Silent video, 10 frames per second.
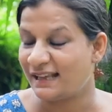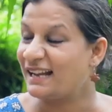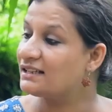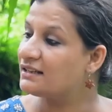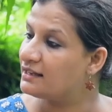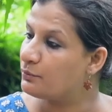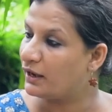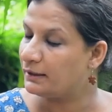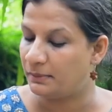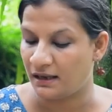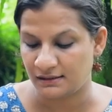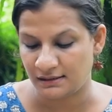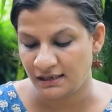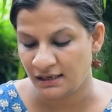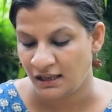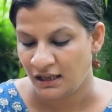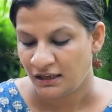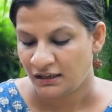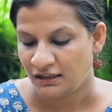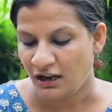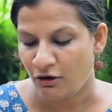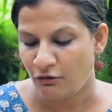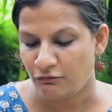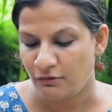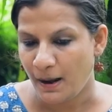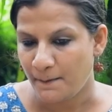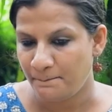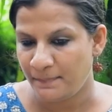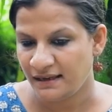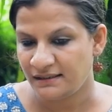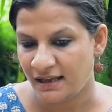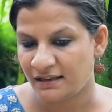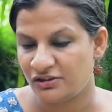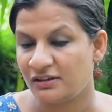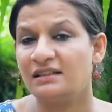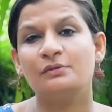category 1 plastic. Now, PET actually